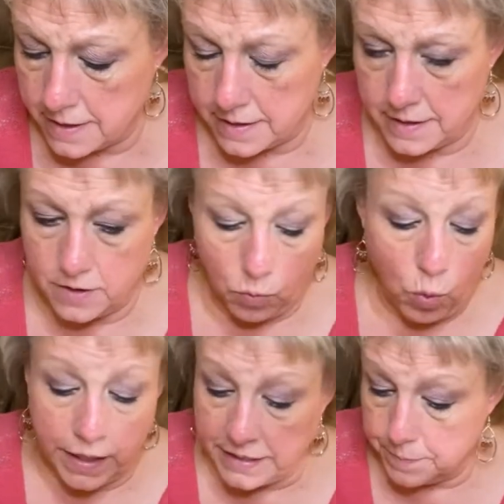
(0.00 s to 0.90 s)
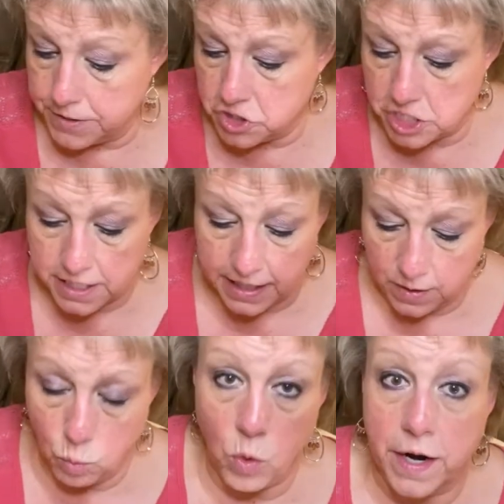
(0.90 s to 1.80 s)
1 lip and cheek
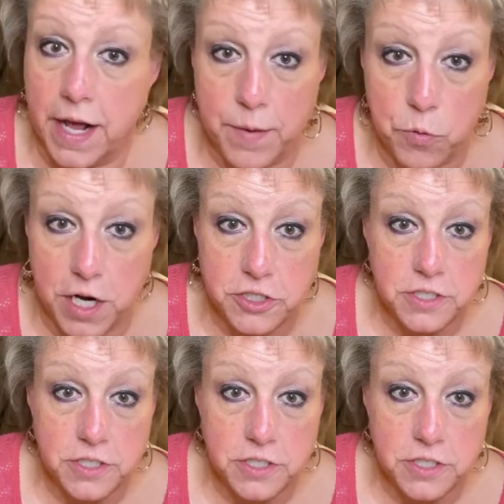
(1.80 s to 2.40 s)
and 1 eye brush.